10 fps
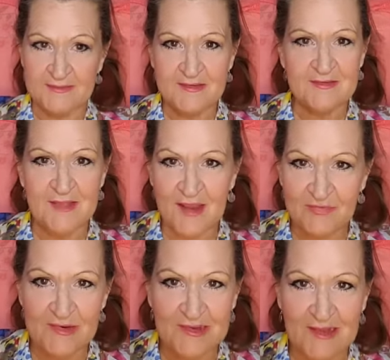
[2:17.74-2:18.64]
Jeez
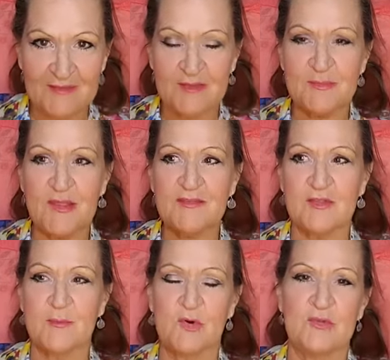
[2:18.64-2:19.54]
every day. It seems like
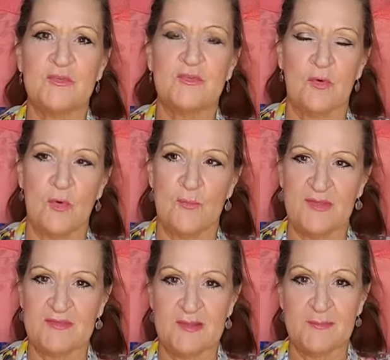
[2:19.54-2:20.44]
summer is so
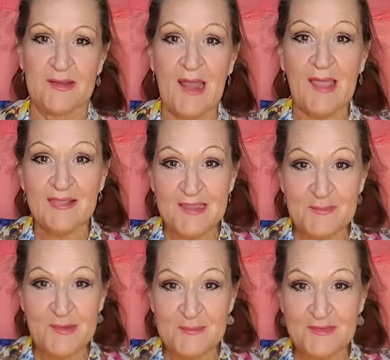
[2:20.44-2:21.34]
busy, but I like
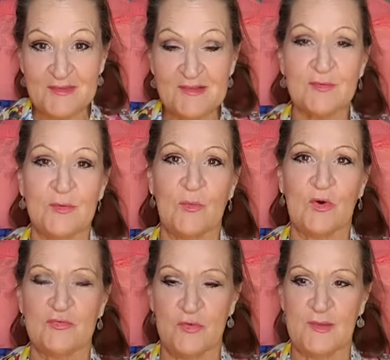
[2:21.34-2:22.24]
being busy, so it
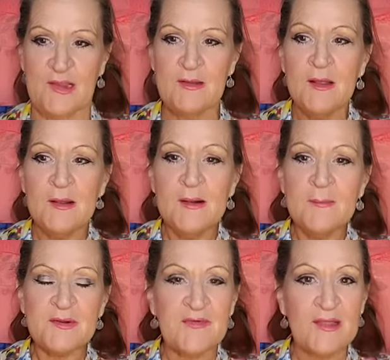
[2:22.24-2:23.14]
works for me.
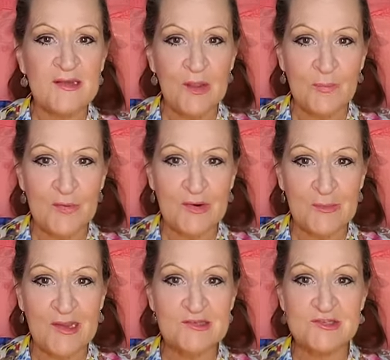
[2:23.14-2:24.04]
But if I can help you in any
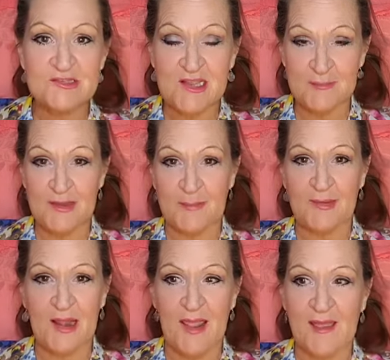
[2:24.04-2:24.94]
way, just hit me up
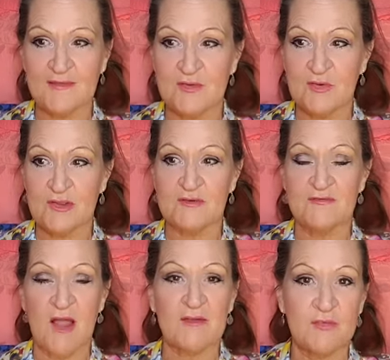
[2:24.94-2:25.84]
and ask. You can
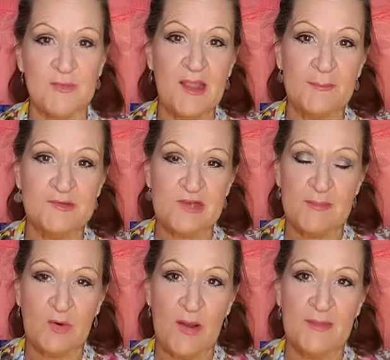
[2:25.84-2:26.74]
Voxer me at
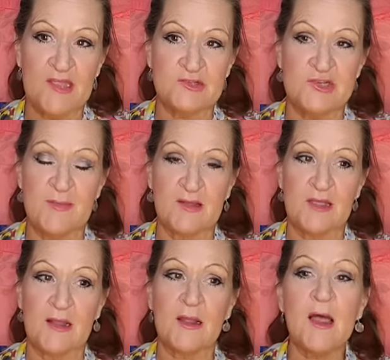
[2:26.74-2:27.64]
pajamagramma at
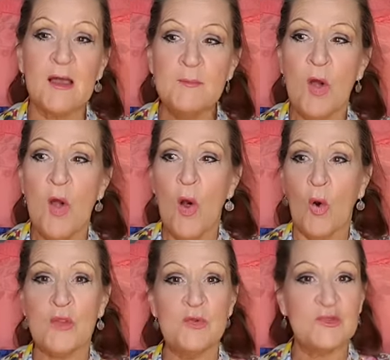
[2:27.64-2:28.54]
gmail.com,
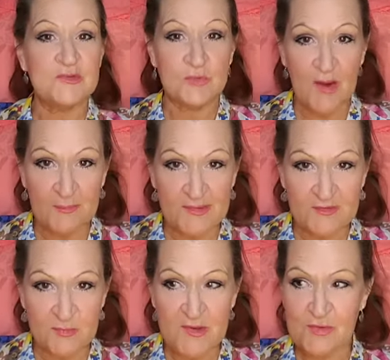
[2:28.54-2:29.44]
or you can direct
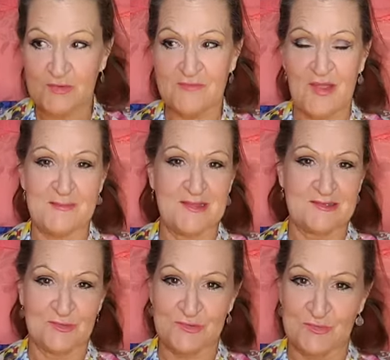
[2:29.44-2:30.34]
message me. You can find me on
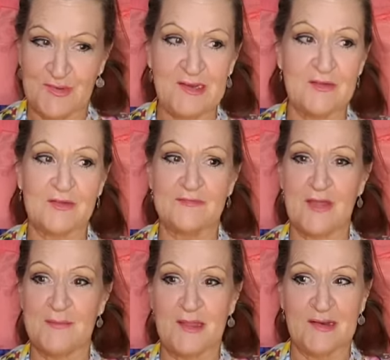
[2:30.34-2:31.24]
social media. You can
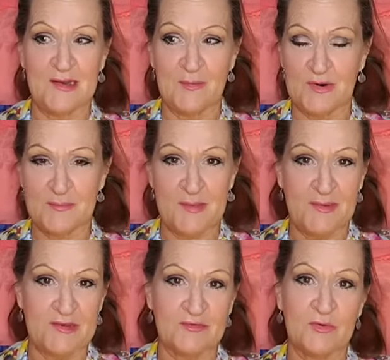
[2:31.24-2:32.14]
find me on any one of my
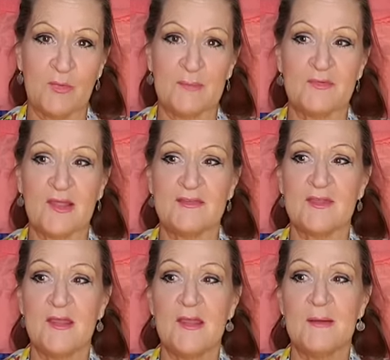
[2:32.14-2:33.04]
pages or websites
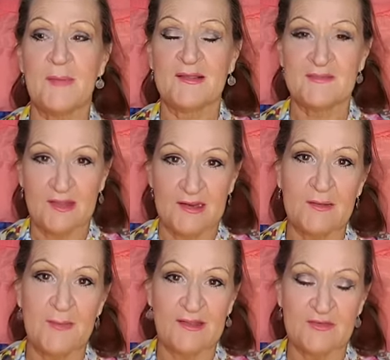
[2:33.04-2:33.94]
by sending a
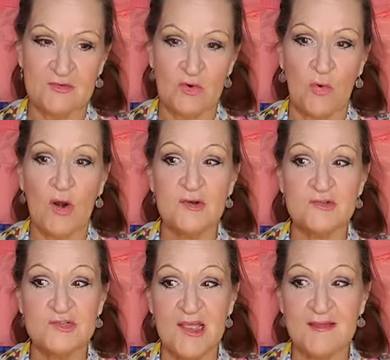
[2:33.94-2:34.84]
message, or
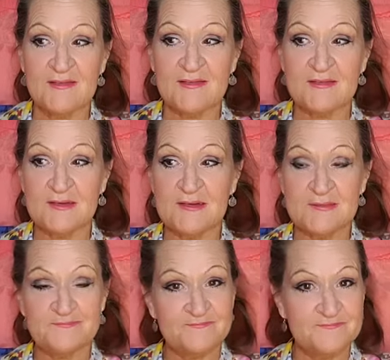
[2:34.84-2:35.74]
just,
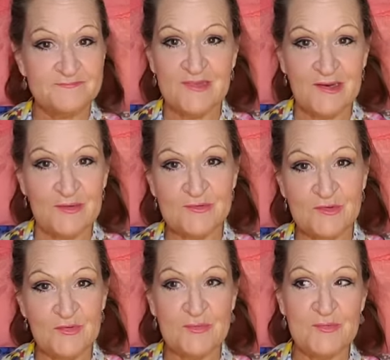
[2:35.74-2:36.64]
you know,
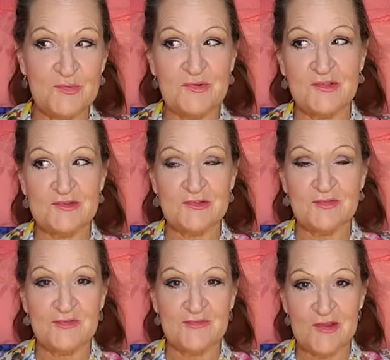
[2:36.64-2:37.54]
do some due
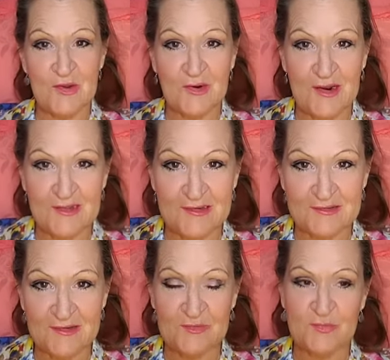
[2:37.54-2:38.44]
diligence and figure out how to get in
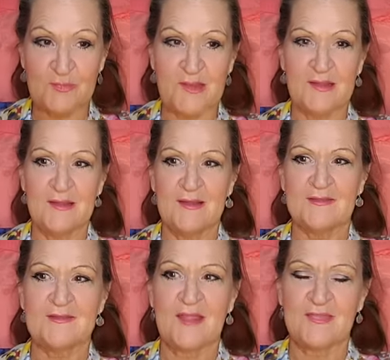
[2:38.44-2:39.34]
touch with me.
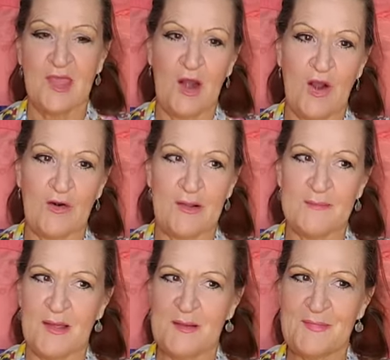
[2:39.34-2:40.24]
It's not that hard. I'm,
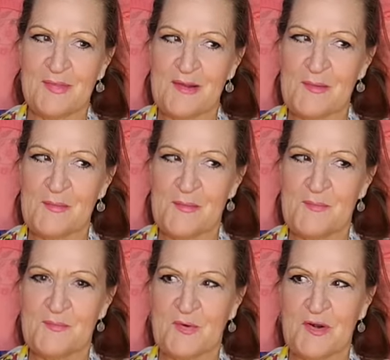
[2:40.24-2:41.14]
I'm like
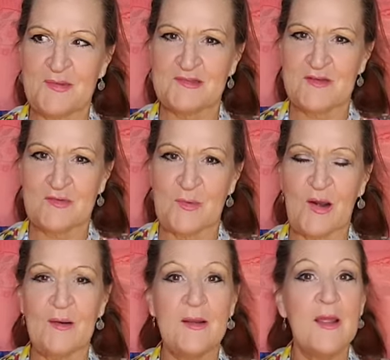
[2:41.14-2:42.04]
pretty much everywhere.